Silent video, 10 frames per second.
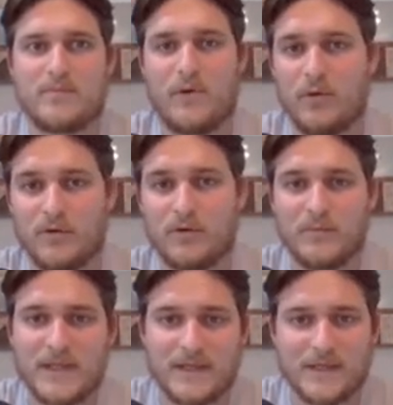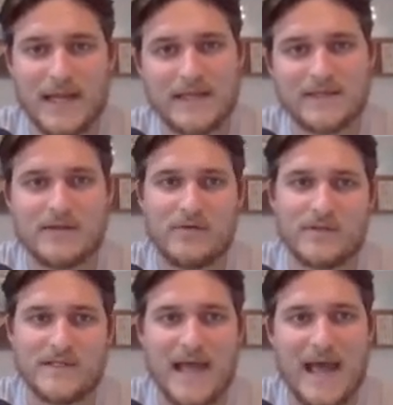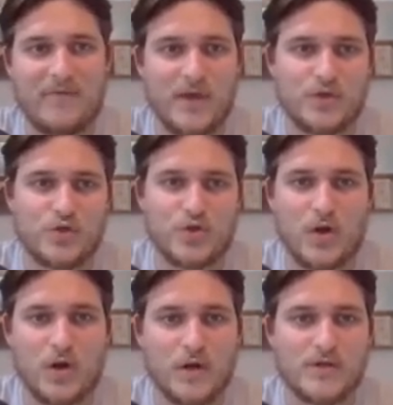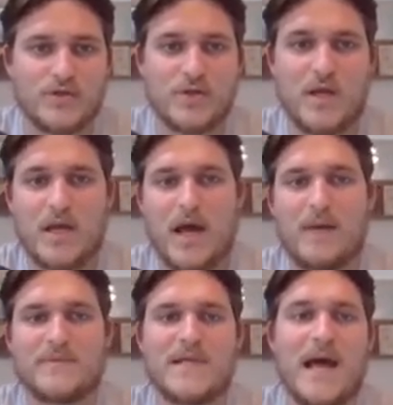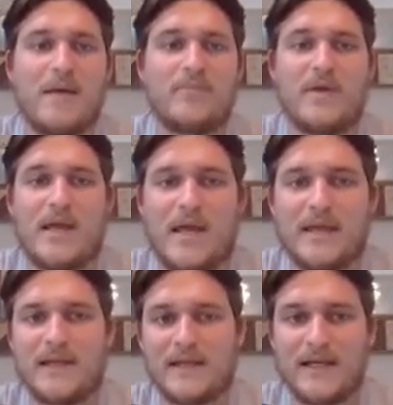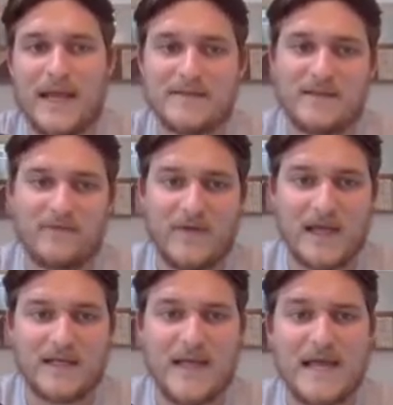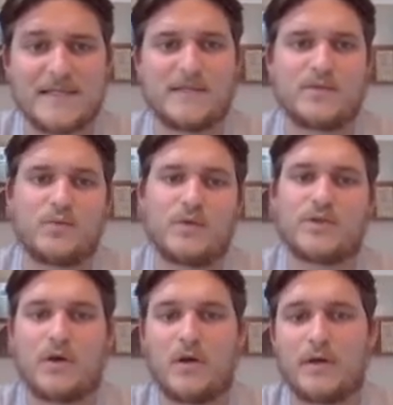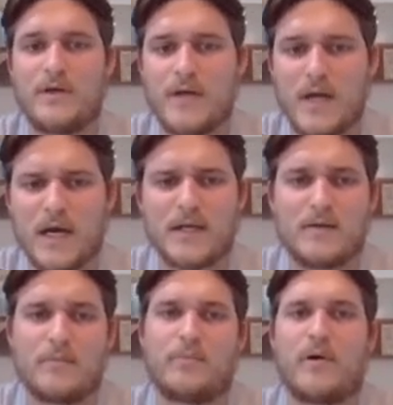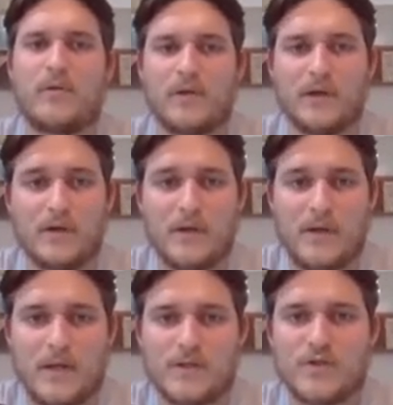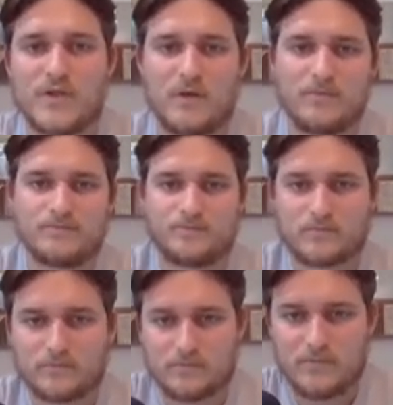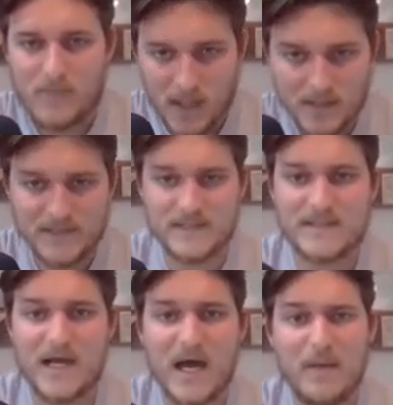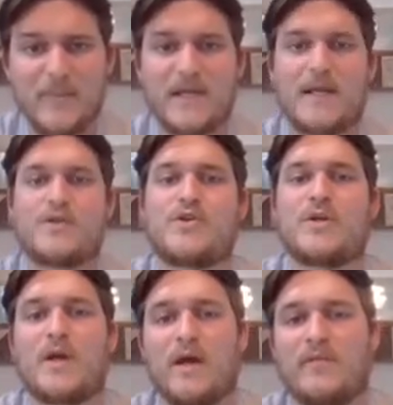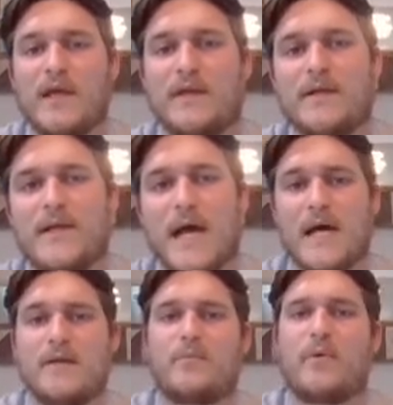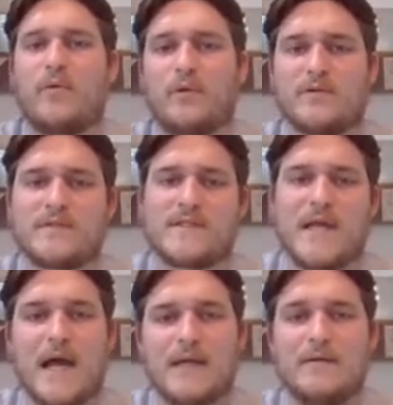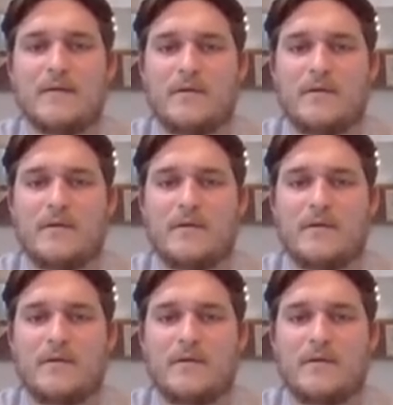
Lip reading: polar meaning that it's going to have a charge up top. And then it has the fatty acids, which are non-polar. And so it's this combination of a polar side